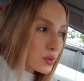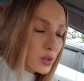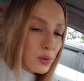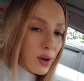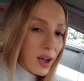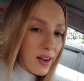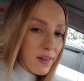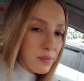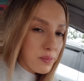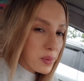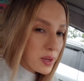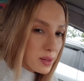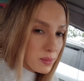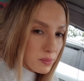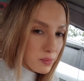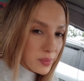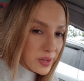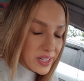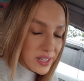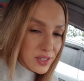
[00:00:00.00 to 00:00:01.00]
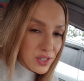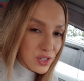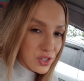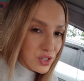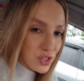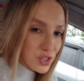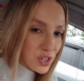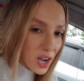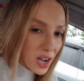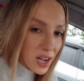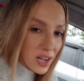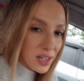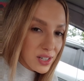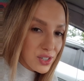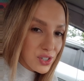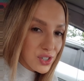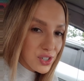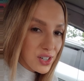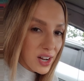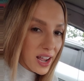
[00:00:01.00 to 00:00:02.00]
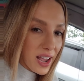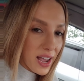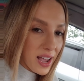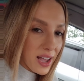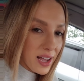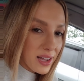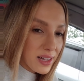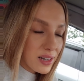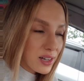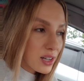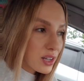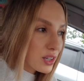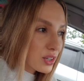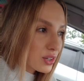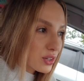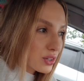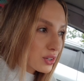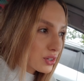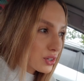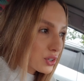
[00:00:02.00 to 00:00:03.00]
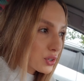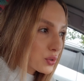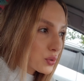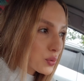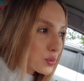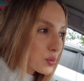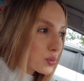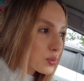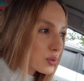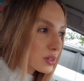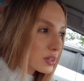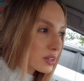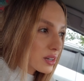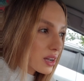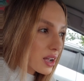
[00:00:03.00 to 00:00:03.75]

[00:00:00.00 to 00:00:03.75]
You have been misjudged, and you